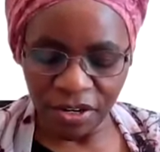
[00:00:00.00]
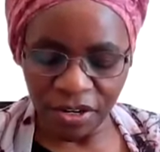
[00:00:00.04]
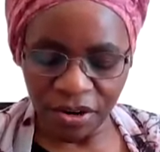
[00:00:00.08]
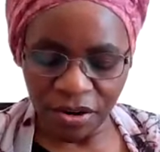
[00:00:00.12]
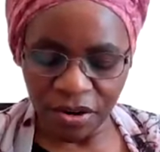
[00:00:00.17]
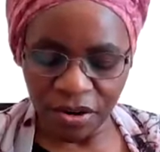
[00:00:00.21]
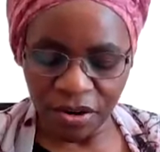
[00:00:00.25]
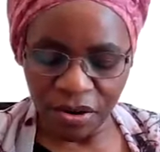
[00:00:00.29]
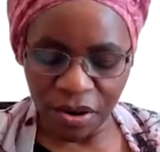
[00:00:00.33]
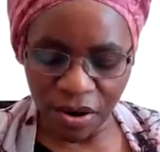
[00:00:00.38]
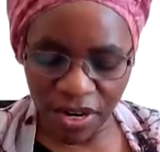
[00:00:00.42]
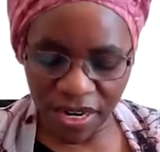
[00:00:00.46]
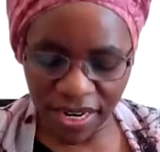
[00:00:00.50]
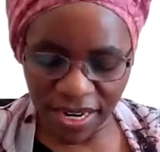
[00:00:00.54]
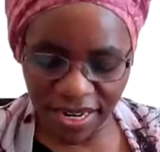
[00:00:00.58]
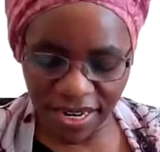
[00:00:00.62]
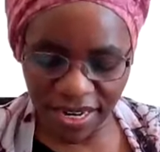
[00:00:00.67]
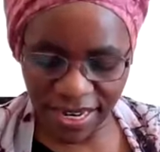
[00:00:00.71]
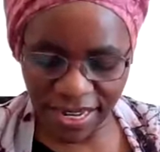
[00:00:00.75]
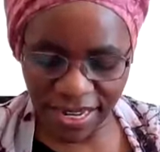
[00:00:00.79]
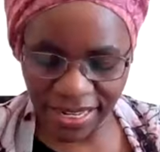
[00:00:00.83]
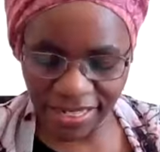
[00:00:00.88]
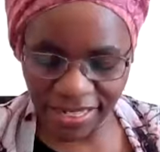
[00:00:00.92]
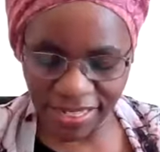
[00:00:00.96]
Your
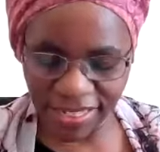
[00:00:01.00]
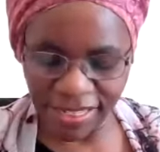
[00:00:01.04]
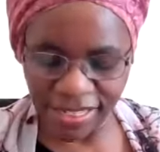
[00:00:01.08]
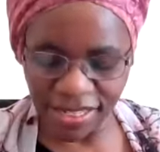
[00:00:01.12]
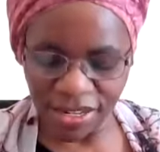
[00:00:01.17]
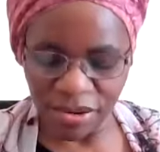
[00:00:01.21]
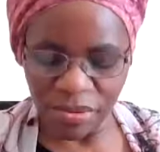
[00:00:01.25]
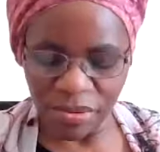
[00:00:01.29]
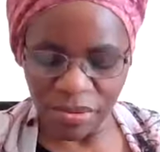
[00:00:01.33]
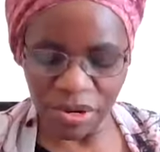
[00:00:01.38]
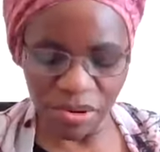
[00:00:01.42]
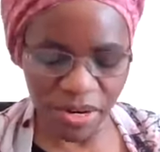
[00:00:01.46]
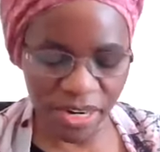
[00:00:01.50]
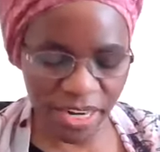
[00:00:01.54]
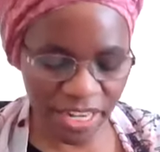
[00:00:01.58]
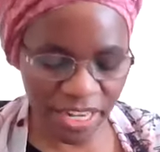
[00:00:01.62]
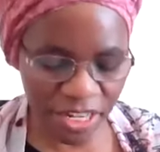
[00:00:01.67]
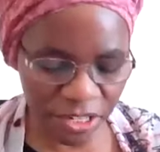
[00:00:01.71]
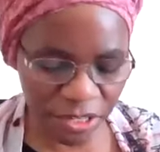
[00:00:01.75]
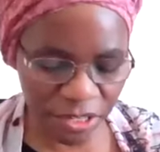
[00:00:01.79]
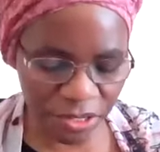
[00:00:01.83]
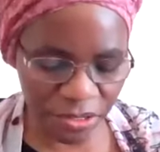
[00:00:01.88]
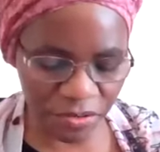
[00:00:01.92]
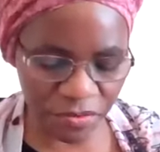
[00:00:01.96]
godliness will
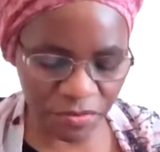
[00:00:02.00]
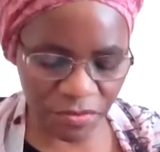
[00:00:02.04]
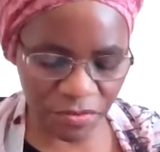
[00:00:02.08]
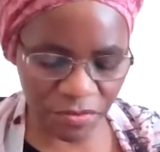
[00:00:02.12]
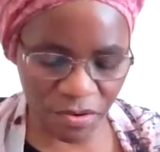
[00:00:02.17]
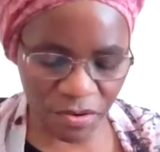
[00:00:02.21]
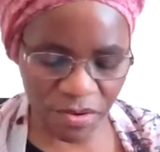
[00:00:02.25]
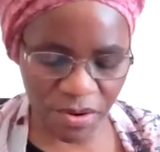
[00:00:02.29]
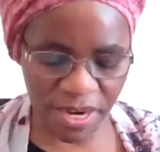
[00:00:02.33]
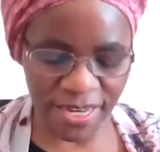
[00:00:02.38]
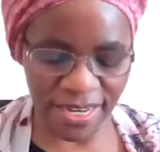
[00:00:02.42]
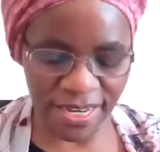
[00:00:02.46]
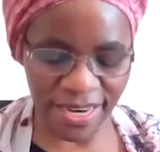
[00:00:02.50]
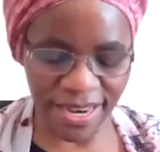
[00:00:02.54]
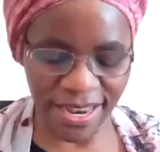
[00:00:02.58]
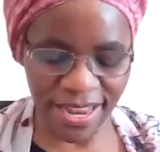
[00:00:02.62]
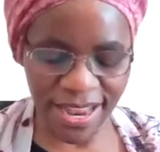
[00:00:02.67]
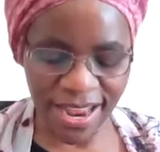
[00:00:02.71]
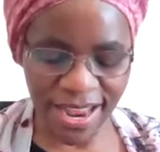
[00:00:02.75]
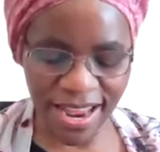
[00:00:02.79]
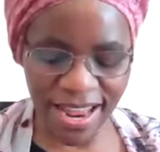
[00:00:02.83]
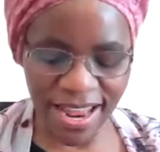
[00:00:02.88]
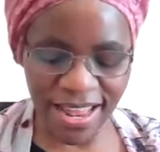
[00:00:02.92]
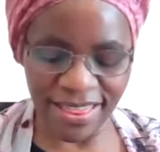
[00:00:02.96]
lead you forward,
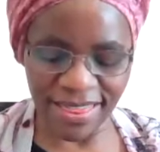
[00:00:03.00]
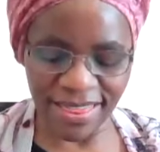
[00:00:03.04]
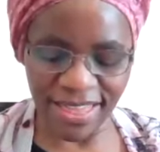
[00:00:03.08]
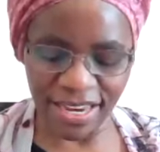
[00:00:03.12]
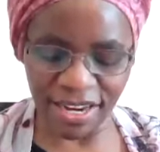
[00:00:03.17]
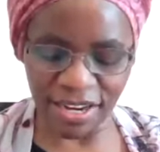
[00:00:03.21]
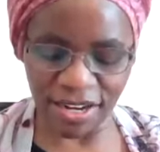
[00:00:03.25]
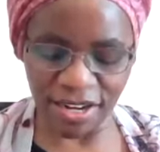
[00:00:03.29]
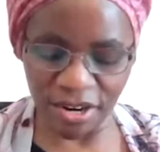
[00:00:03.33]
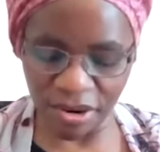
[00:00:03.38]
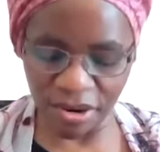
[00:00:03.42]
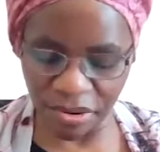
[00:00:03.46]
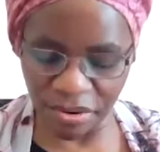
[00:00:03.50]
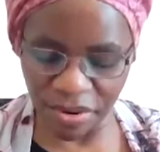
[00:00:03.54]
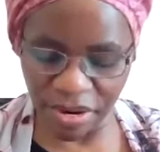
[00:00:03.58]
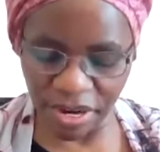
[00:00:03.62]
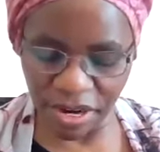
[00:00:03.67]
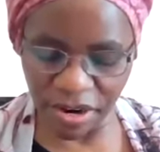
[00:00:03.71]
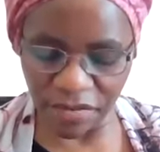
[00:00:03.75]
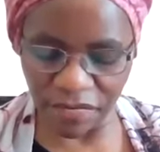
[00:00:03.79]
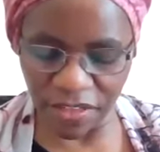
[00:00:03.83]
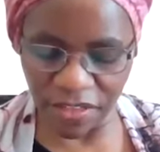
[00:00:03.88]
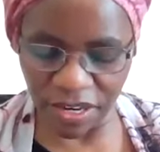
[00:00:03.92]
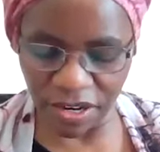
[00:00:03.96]
and the
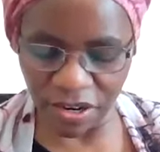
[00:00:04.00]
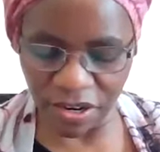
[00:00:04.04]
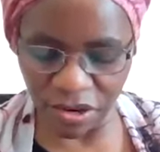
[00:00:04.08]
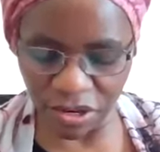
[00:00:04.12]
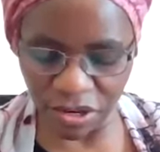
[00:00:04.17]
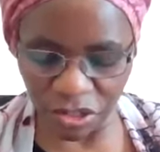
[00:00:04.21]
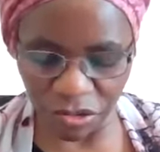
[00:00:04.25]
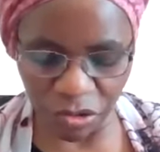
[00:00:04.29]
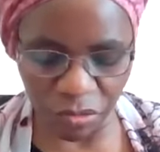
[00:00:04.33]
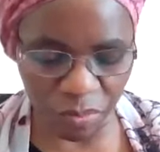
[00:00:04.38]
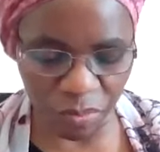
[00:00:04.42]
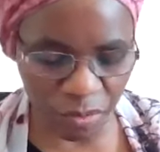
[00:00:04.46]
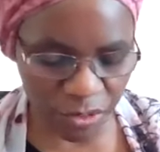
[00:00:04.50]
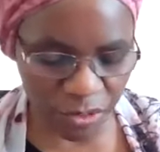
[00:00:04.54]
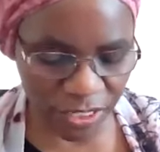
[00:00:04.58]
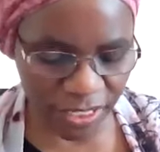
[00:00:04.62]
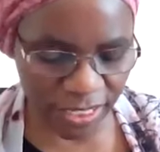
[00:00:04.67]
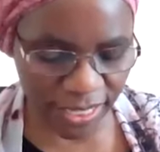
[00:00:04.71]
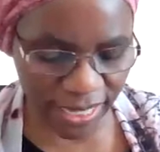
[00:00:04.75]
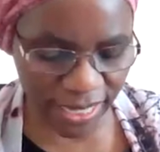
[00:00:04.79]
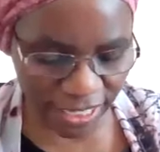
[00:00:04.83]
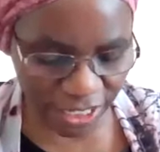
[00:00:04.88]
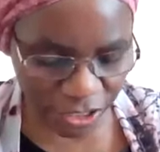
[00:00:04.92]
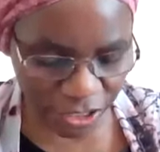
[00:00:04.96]
glory of the Lord will
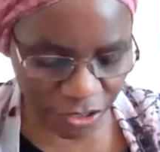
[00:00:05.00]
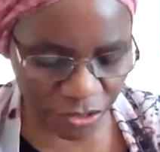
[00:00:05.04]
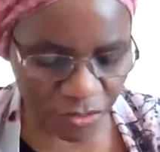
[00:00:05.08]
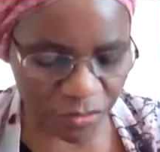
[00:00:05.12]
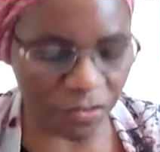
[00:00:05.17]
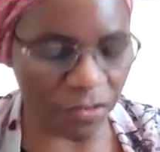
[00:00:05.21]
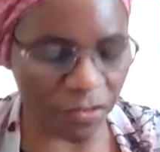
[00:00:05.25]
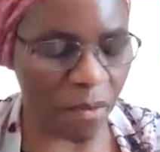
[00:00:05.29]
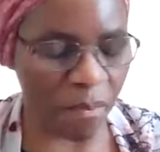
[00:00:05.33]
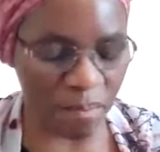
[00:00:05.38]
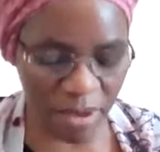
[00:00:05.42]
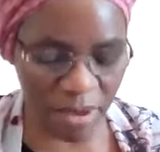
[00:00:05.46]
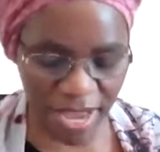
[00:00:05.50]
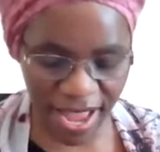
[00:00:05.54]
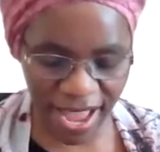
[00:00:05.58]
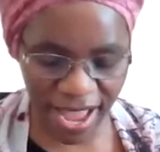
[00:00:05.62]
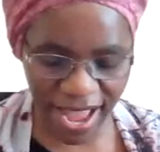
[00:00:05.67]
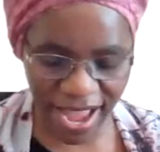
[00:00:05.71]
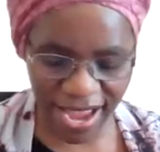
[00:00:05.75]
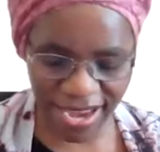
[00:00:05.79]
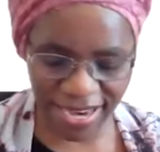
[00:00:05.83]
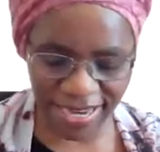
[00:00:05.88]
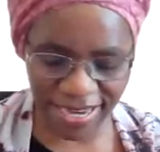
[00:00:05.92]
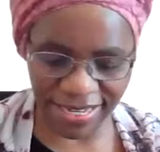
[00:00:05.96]
protect you from
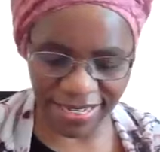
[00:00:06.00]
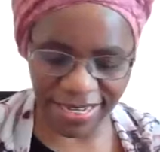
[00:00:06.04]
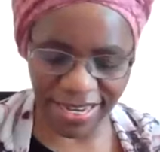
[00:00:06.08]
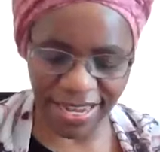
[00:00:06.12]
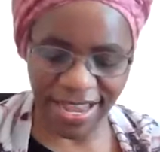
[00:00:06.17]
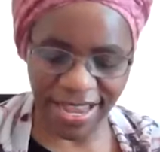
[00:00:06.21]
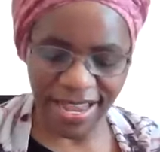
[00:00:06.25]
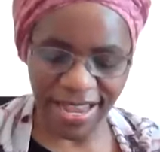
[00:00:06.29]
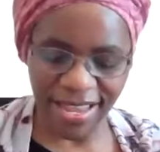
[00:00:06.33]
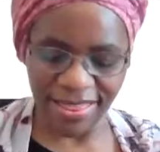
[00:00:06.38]
behind.